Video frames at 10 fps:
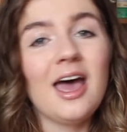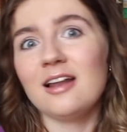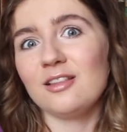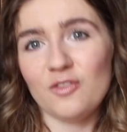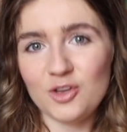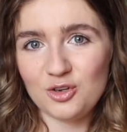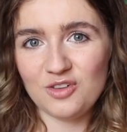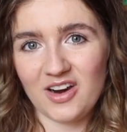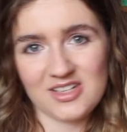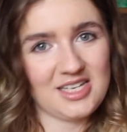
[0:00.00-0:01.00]
And I love a
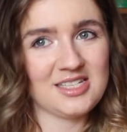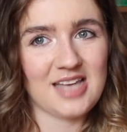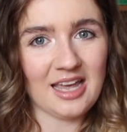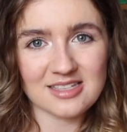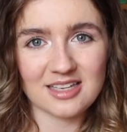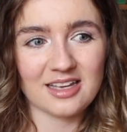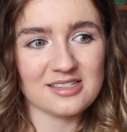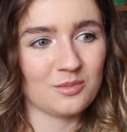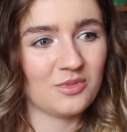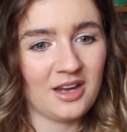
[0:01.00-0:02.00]
university setting,
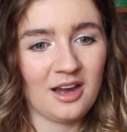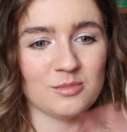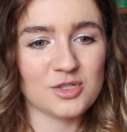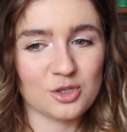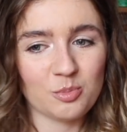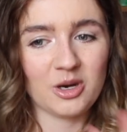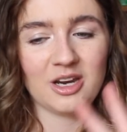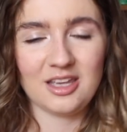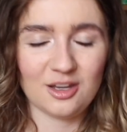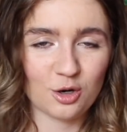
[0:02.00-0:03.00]
that's something I'm super
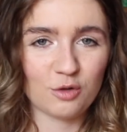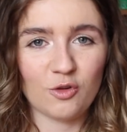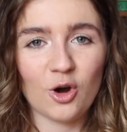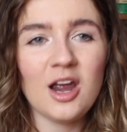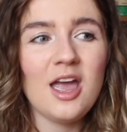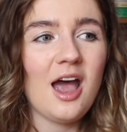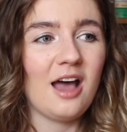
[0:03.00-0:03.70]
here for.